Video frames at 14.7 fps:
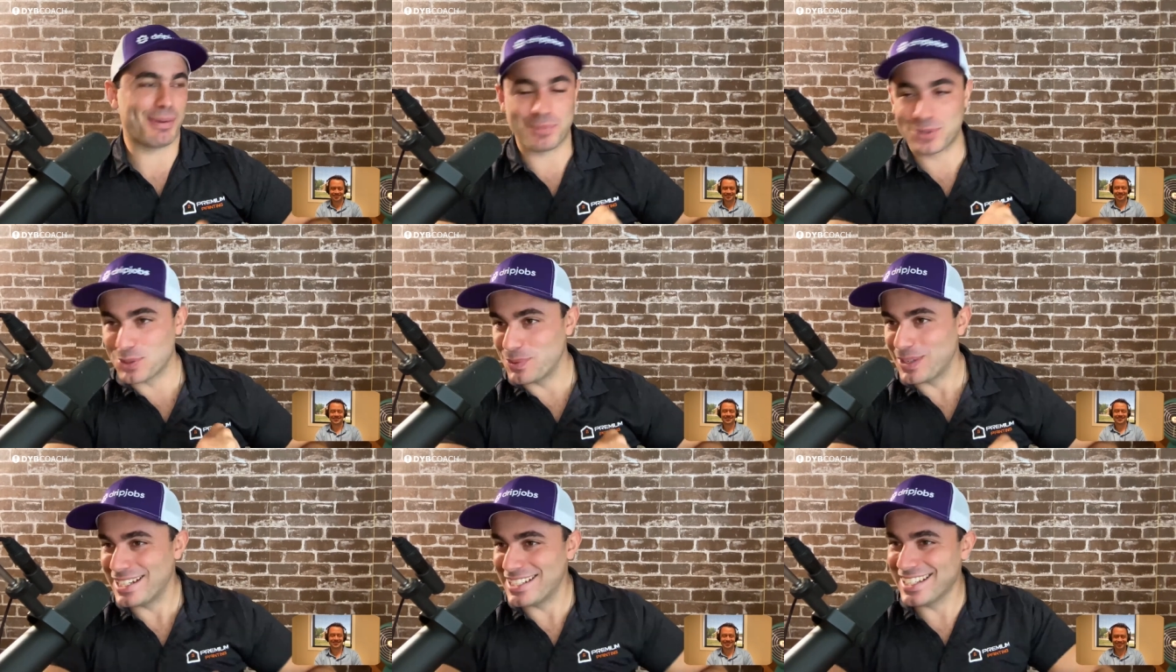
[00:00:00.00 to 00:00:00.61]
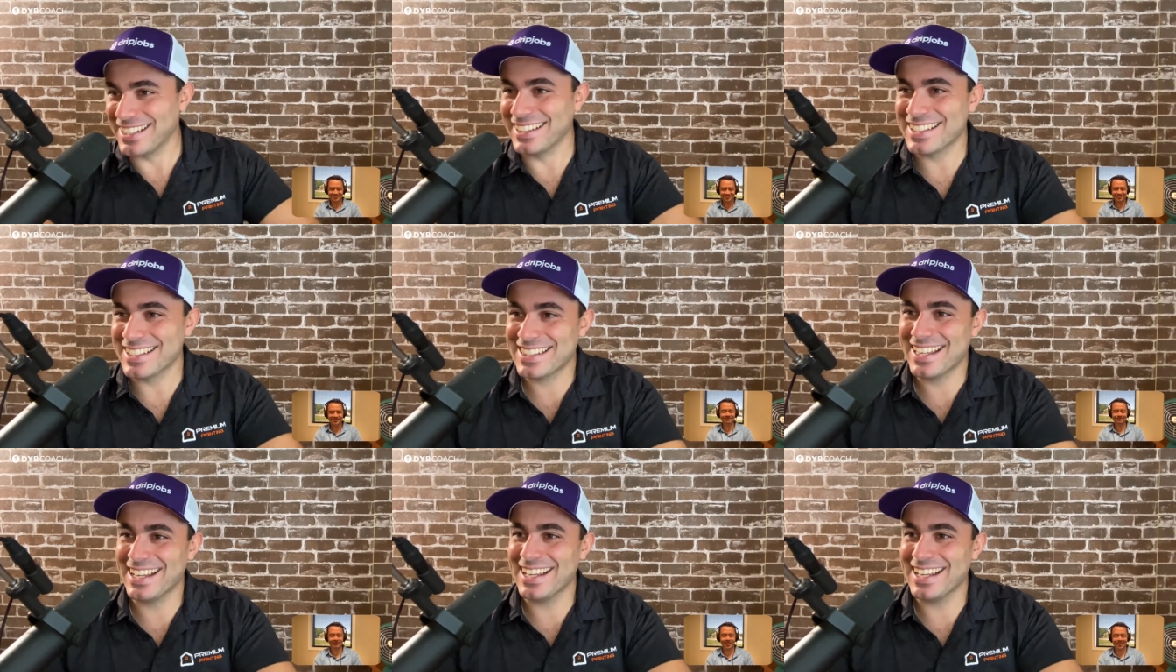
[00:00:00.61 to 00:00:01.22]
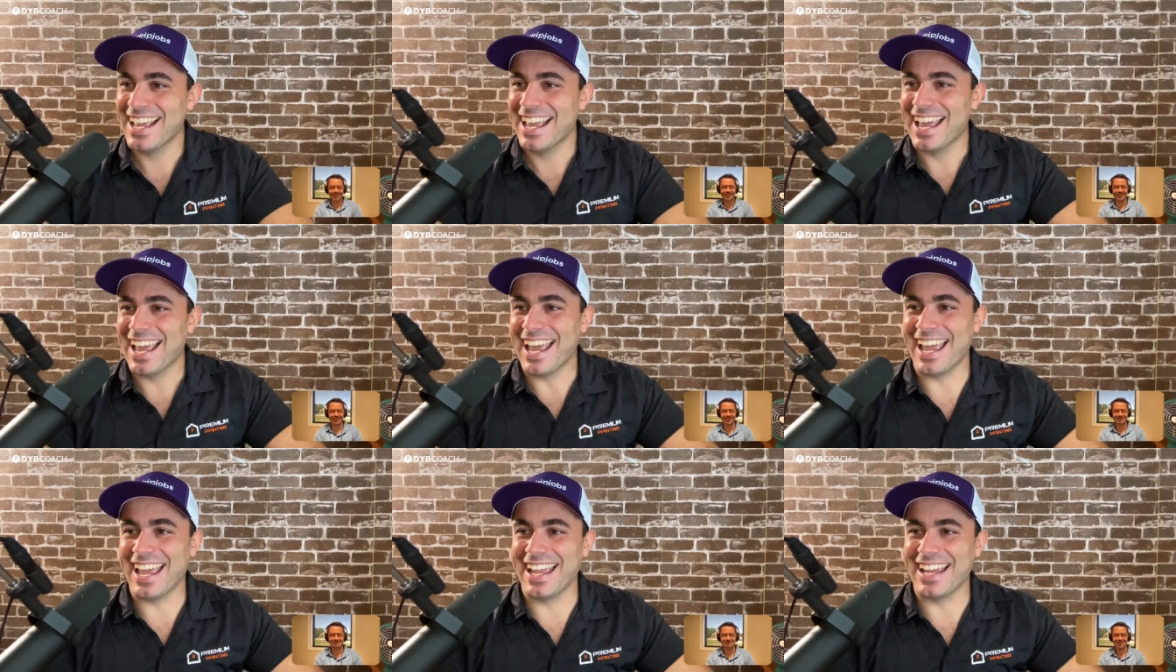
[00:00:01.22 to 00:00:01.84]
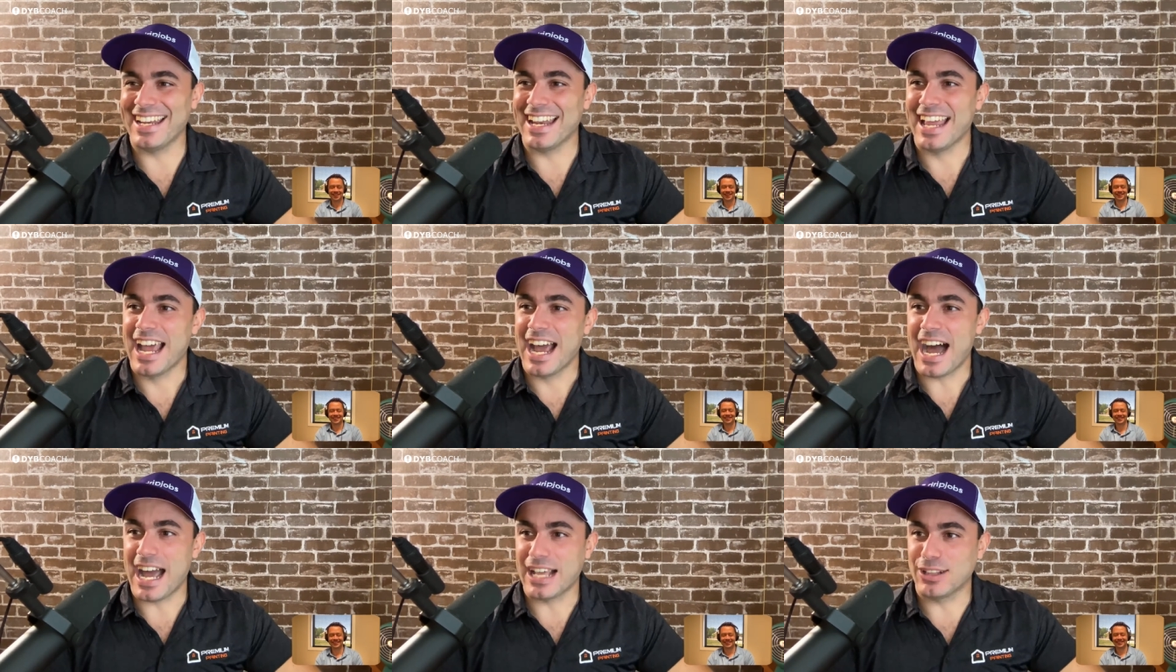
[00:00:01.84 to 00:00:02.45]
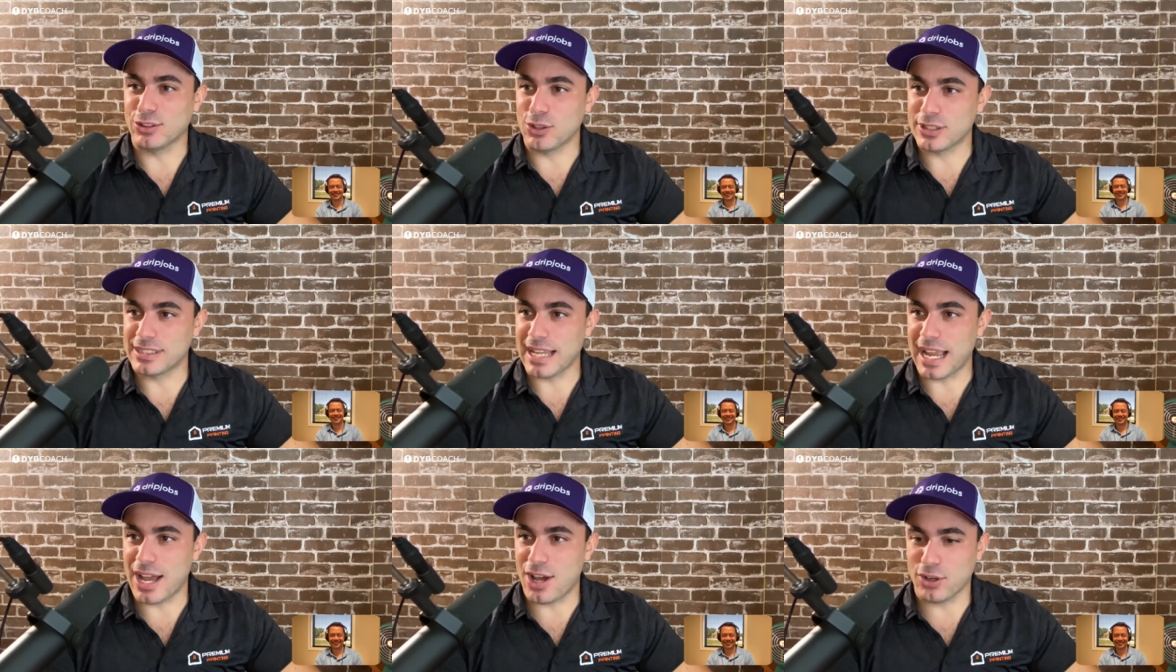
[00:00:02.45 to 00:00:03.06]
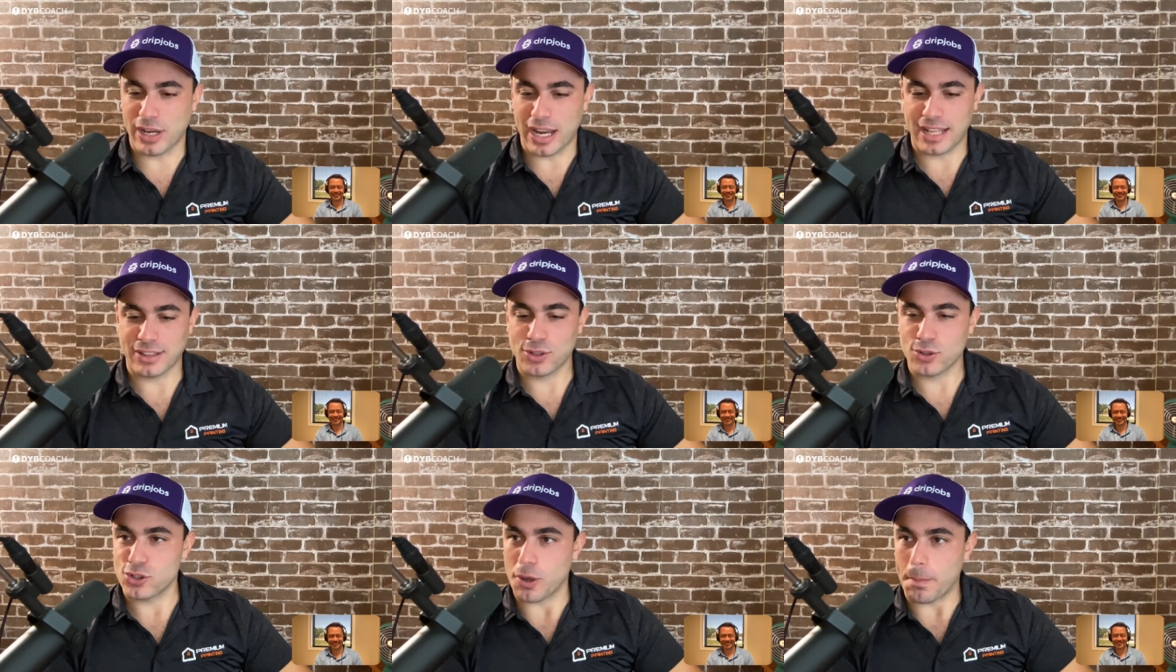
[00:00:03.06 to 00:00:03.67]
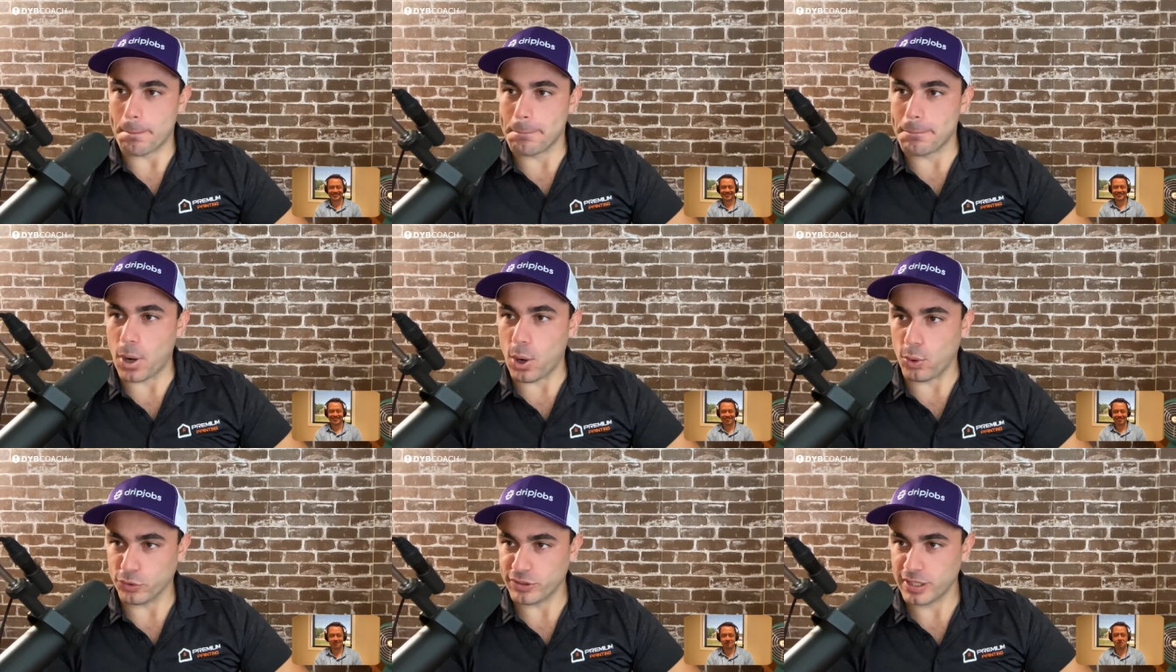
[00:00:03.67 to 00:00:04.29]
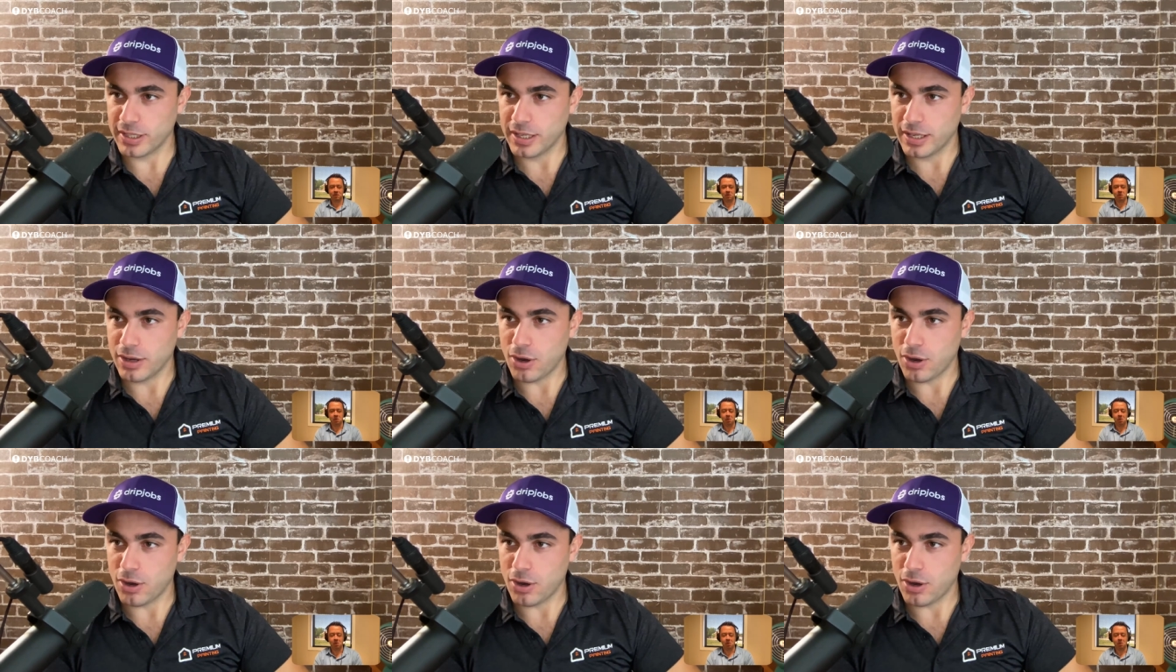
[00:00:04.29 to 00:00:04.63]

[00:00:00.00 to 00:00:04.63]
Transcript: squeegeeing this thing and I look down and there's a bolt